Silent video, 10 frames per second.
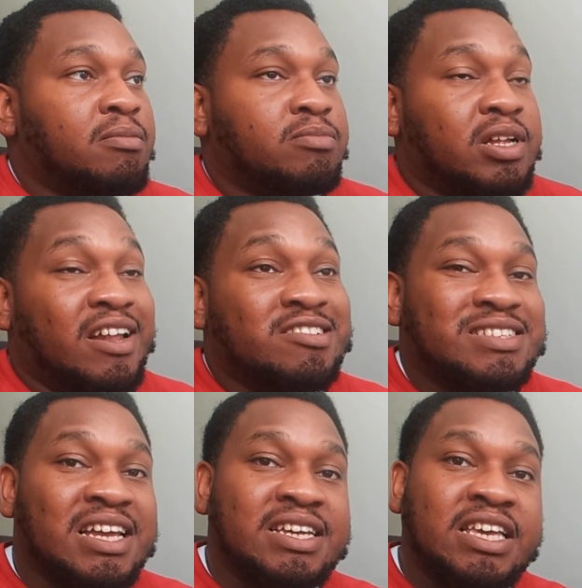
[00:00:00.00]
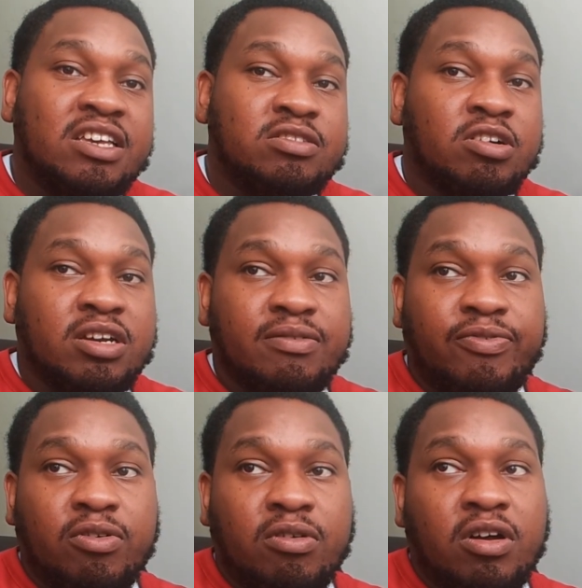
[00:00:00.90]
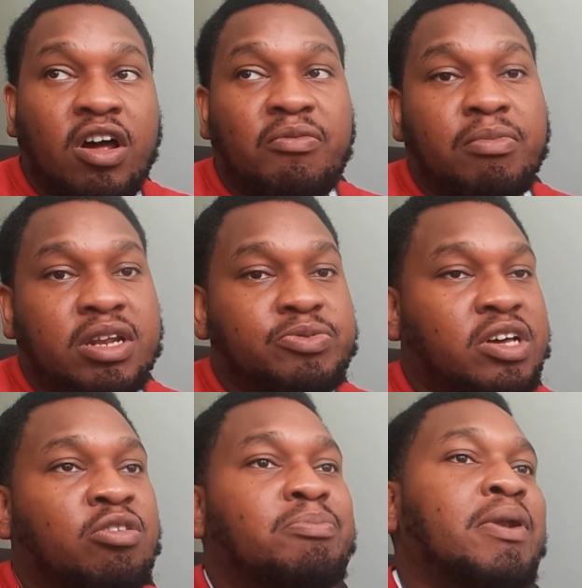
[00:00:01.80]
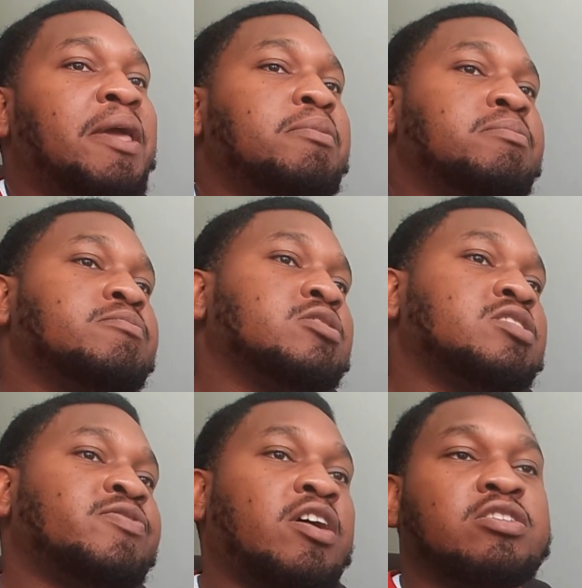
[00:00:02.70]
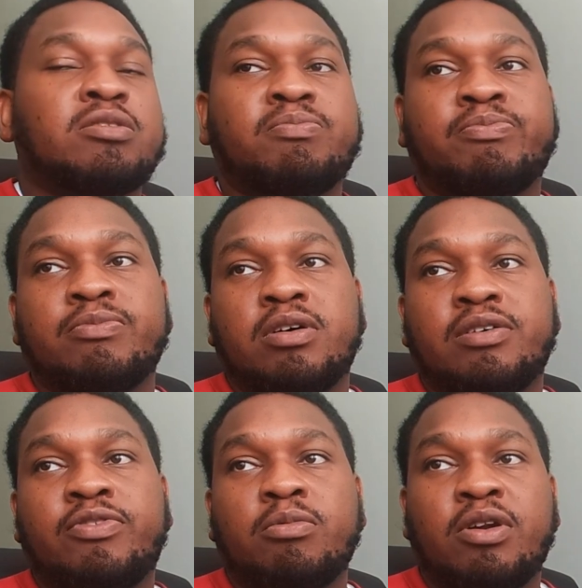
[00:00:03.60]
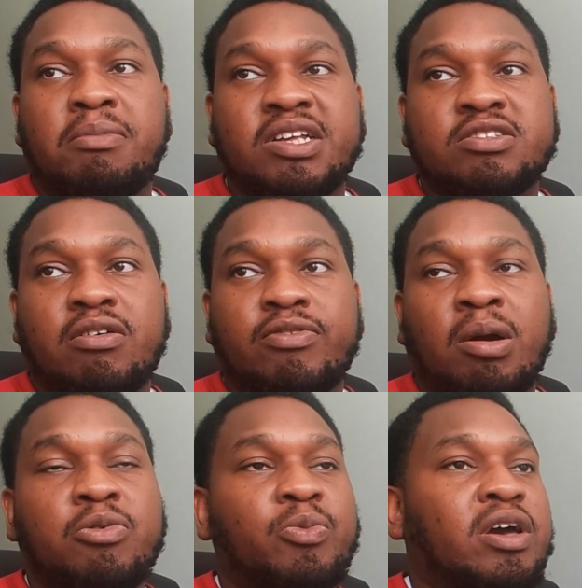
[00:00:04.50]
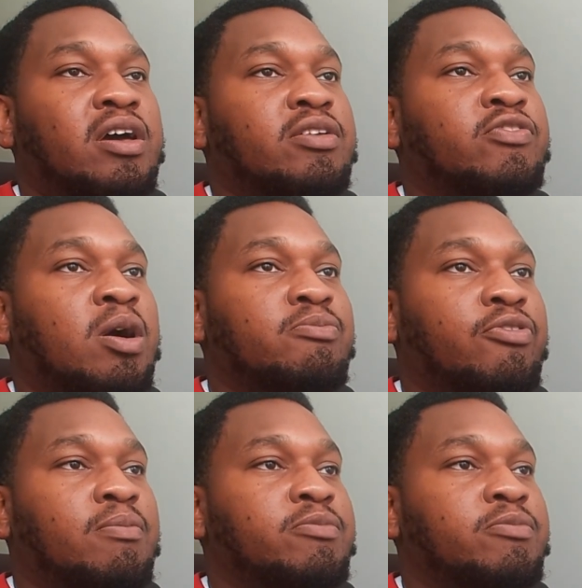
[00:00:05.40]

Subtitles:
it looks like he's looking for a lot of money, which I don't blame him, because if I was a footballer myself, coming where you've come from,